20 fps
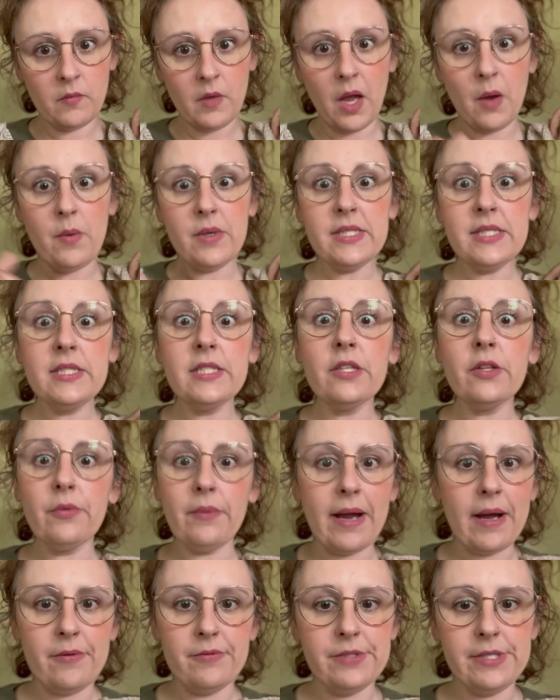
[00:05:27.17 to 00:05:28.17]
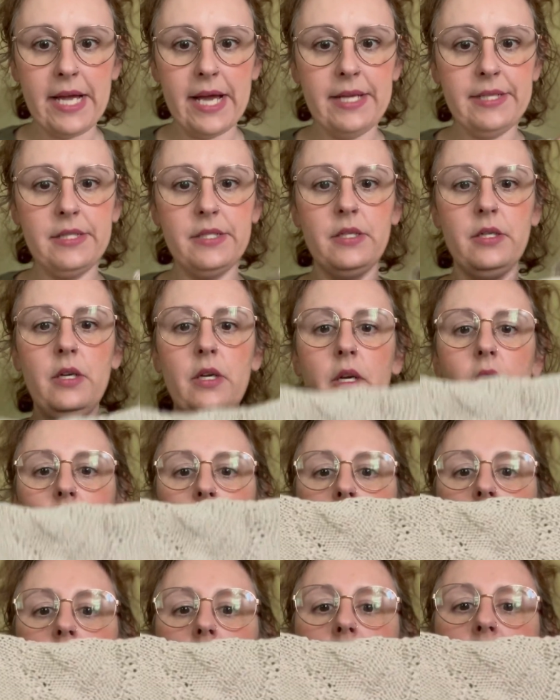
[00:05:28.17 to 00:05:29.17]
wasn't in the round yet.
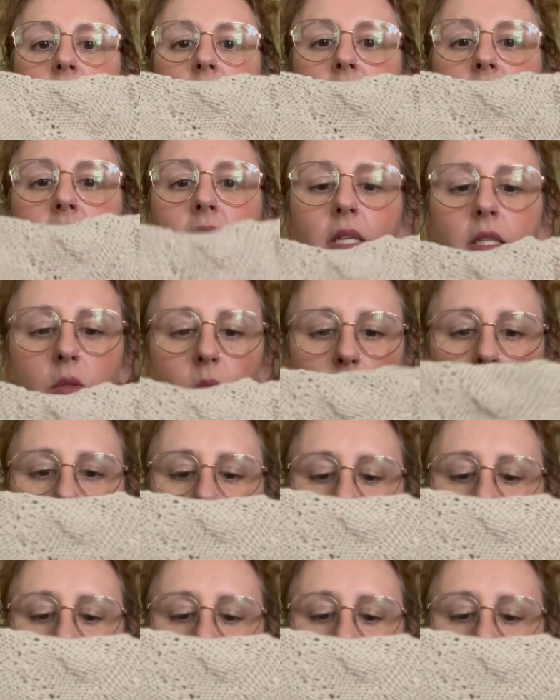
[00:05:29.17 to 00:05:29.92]
So this is where I